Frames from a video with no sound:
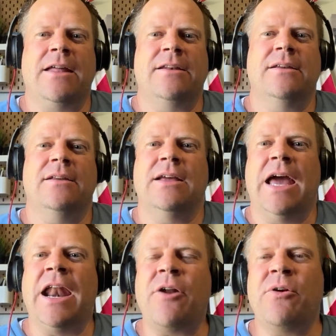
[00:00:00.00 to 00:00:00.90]
and
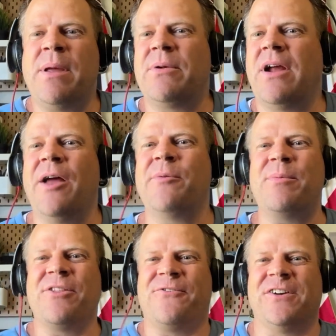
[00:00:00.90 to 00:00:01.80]
I
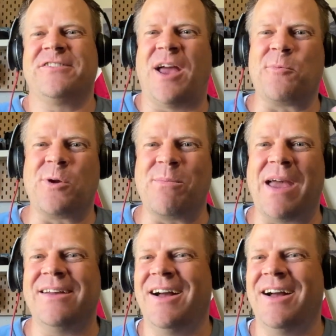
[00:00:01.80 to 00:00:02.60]
remember the first time we met.